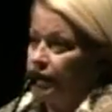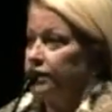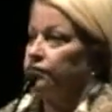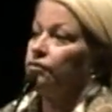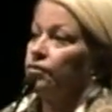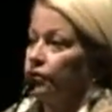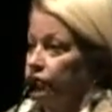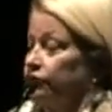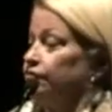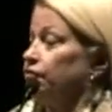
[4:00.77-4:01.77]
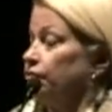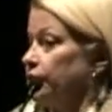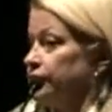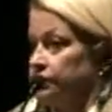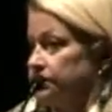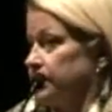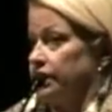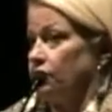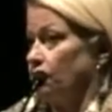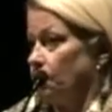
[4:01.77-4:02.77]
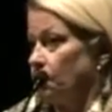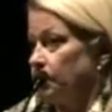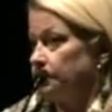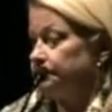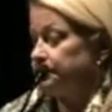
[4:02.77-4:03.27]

it will work on a few models and no more.